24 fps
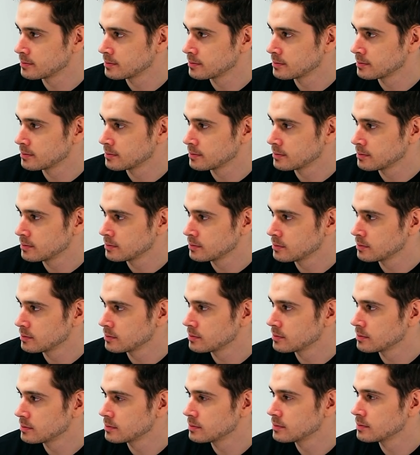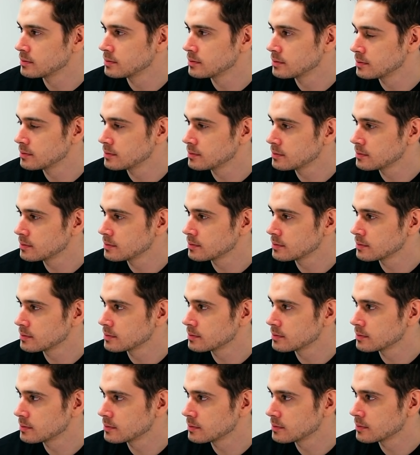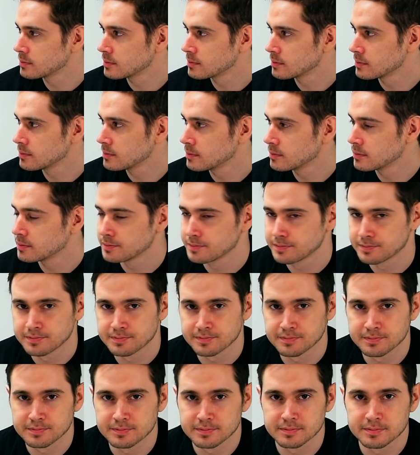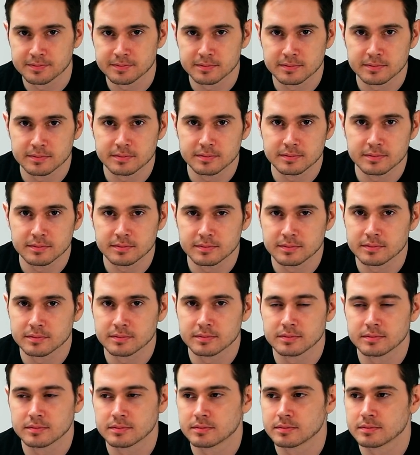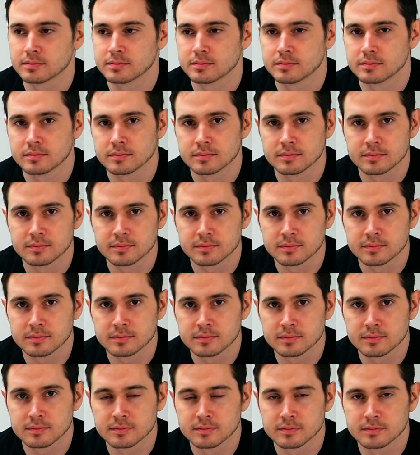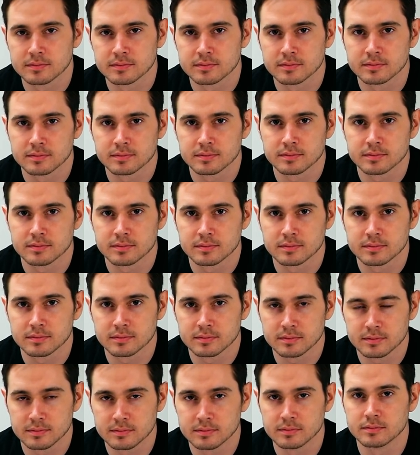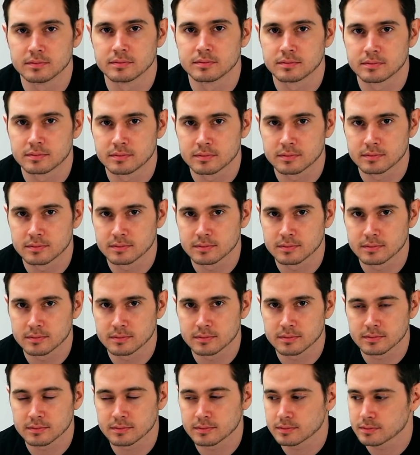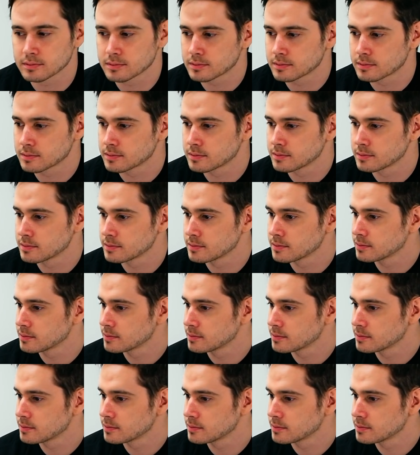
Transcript: (not speaking)